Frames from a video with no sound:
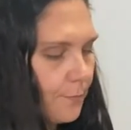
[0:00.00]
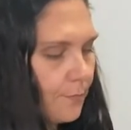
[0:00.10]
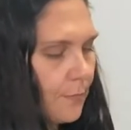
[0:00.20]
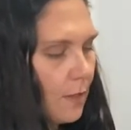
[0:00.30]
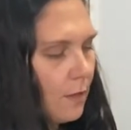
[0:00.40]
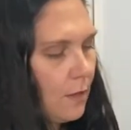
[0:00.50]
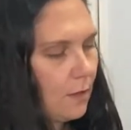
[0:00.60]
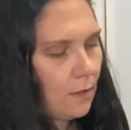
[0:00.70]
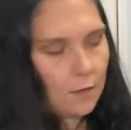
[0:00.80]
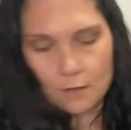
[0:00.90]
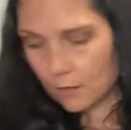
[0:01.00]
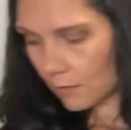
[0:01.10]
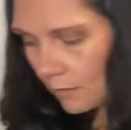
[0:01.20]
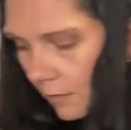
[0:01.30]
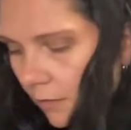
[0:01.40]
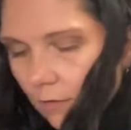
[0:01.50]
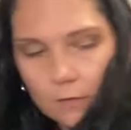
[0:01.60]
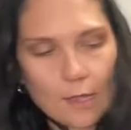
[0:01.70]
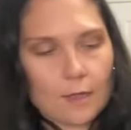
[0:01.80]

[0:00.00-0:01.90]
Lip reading: No one is speaking in this clip.